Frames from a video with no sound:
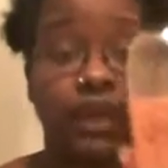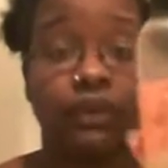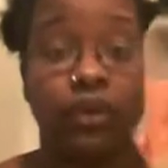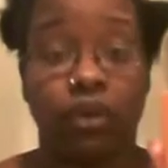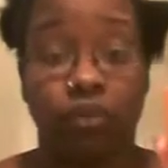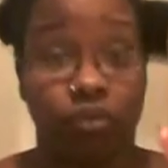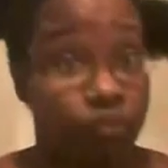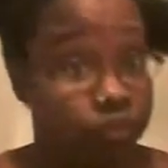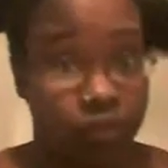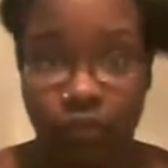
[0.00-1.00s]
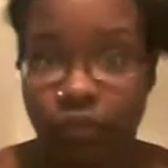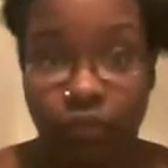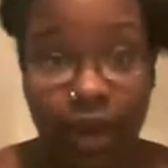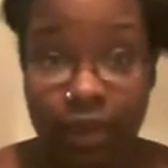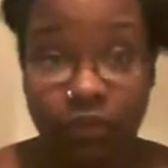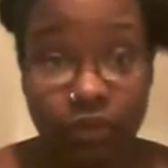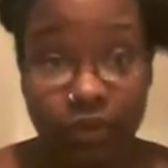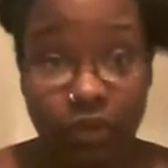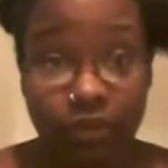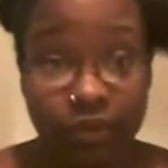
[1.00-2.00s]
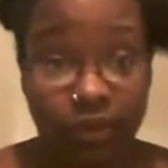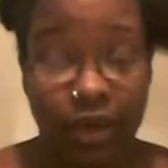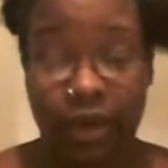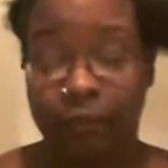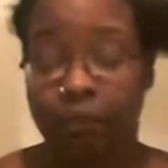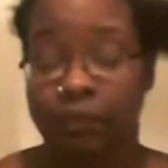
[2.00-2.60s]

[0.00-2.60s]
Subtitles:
give great results, okay?